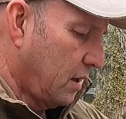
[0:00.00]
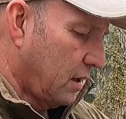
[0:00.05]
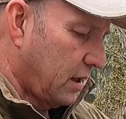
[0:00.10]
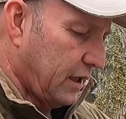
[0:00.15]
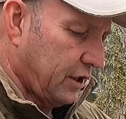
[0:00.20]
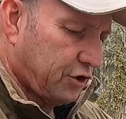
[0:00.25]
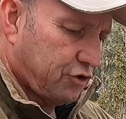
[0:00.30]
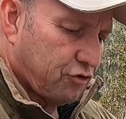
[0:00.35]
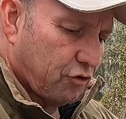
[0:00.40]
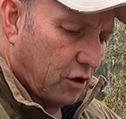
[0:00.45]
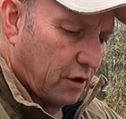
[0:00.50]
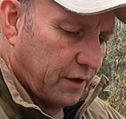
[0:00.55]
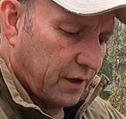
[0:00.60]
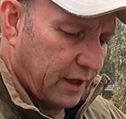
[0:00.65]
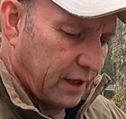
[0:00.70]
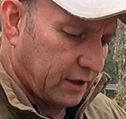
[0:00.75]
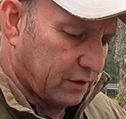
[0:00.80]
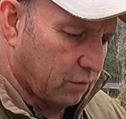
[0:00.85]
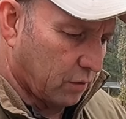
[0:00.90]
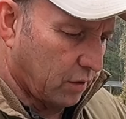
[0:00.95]
Let's try the
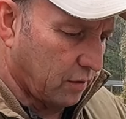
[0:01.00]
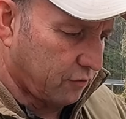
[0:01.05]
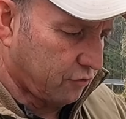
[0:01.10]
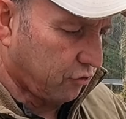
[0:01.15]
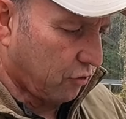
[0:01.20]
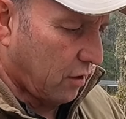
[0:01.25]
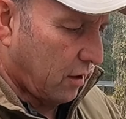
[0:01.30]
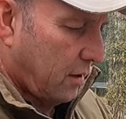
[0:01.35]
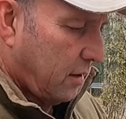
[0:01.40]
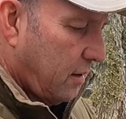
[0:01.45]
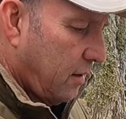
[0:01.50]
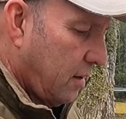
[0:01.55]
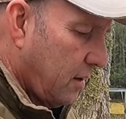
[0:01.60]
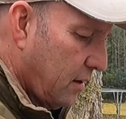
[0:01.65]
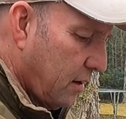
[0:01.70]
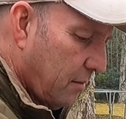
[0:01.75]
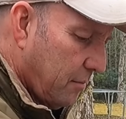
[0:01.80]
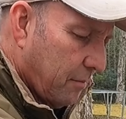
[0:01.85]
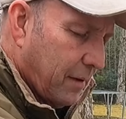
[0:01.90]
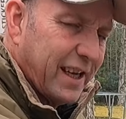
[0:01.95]
next one and try
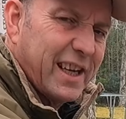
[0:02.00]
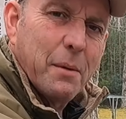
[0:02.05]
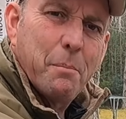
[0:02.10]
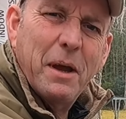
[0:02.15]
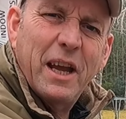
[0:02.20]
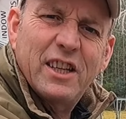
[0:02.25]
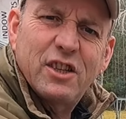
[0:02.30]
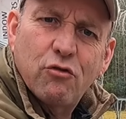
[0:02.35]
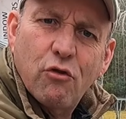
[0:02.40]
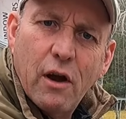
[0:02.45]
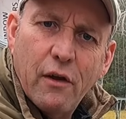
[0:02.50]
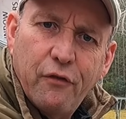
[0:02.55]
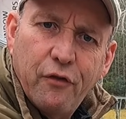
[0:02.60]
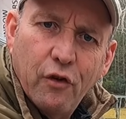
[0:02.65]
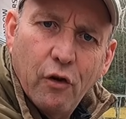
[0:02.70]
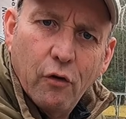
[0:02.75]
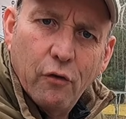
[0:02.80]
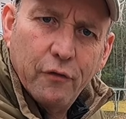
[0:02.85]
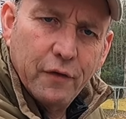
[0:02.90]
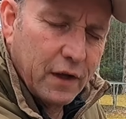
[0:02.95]
make a better
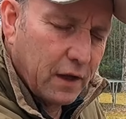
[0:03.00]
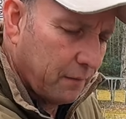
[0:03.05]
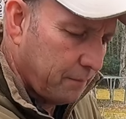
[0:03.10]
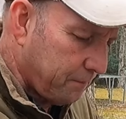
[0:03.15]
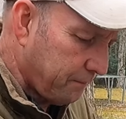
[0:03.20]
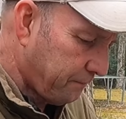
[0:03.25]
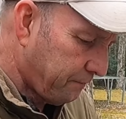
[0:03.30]
effort of it.